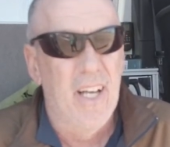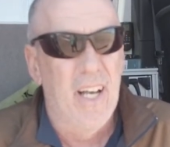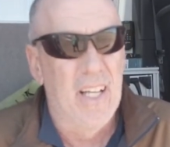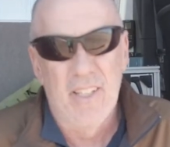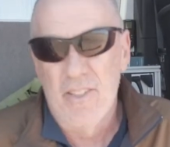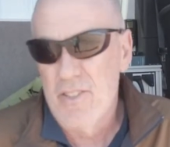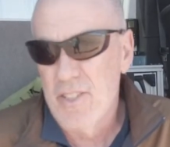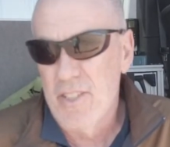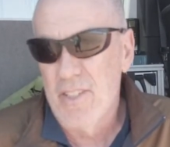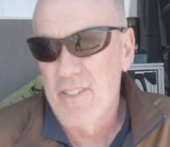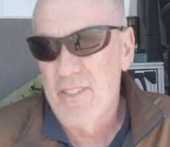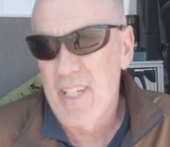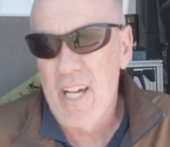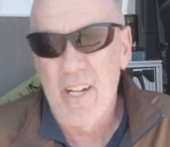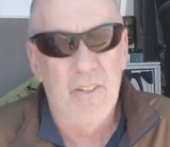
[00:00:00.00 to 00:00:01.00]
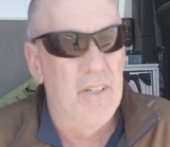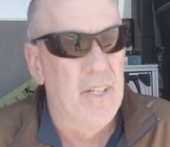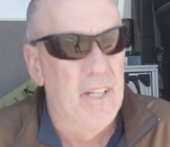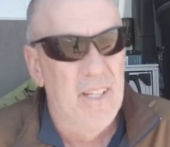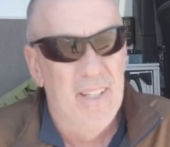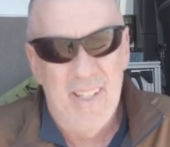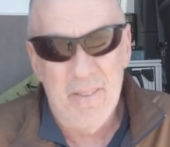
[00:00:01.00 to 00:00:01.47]
on this little
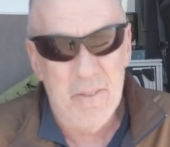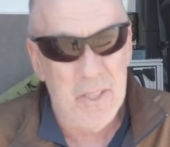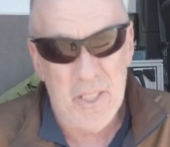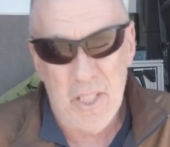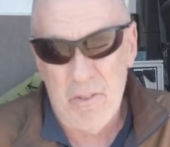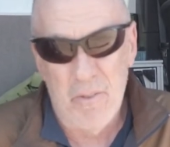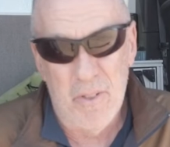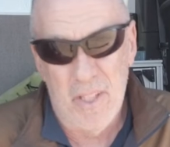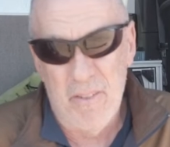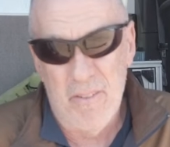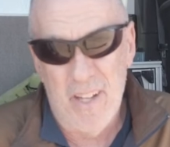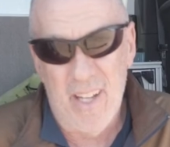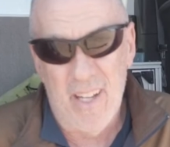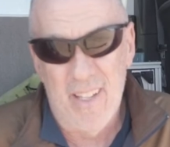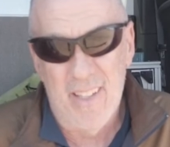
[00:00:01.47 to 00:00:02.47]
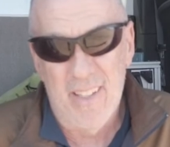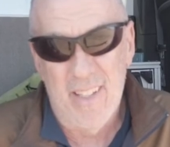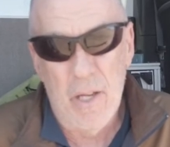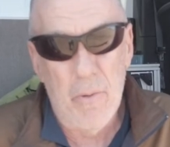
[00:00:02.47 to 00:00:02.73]
town. That works out really well.